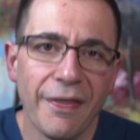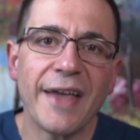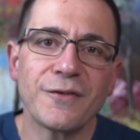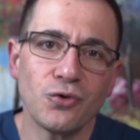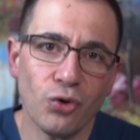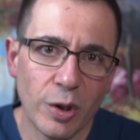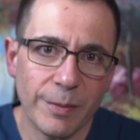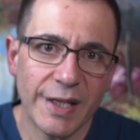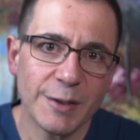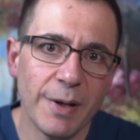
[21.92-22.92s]
Thanks for joining
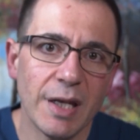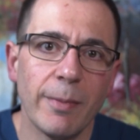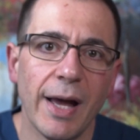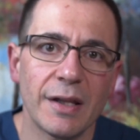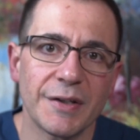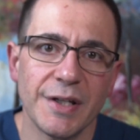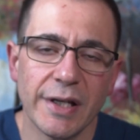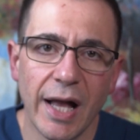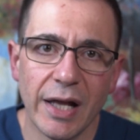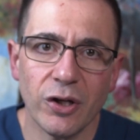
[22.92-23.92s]
me. It's Peter Barlas here,
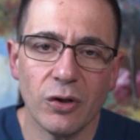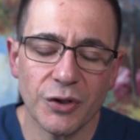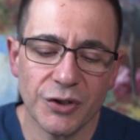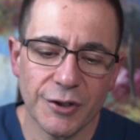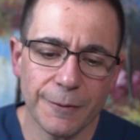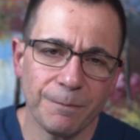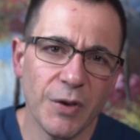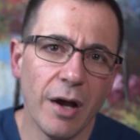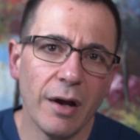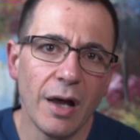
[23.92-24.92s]
cardiologist.
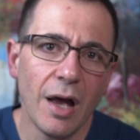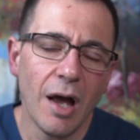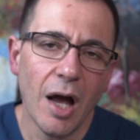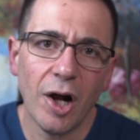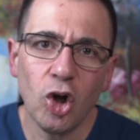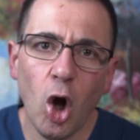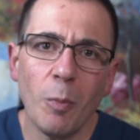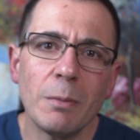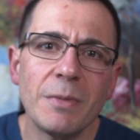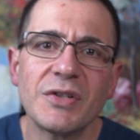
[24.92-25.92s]
Now, a
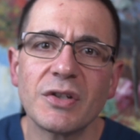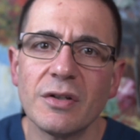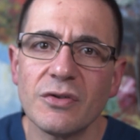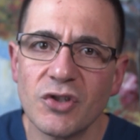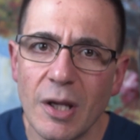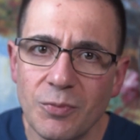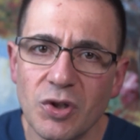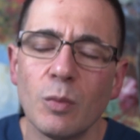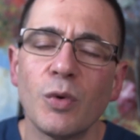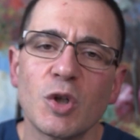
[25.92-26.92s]
common
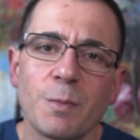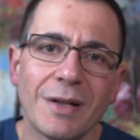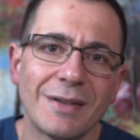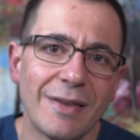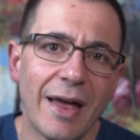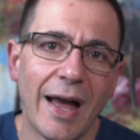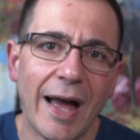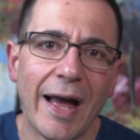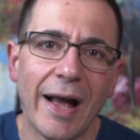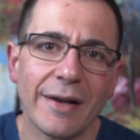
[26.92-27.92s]
misconception with respect to the
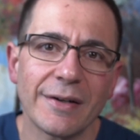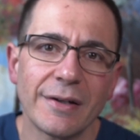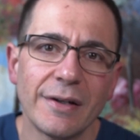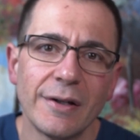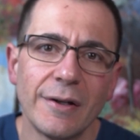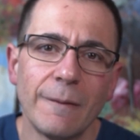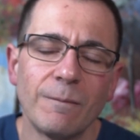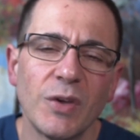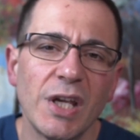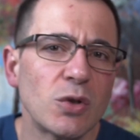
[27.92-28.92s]
heart
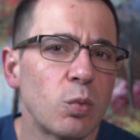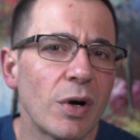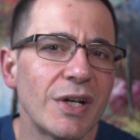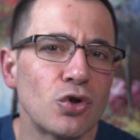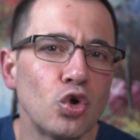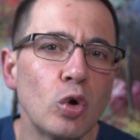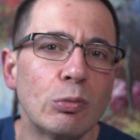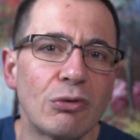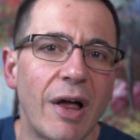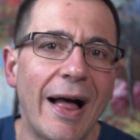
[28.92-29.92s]
is what is
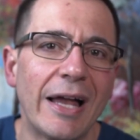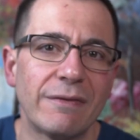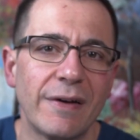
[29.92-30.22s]
normal heart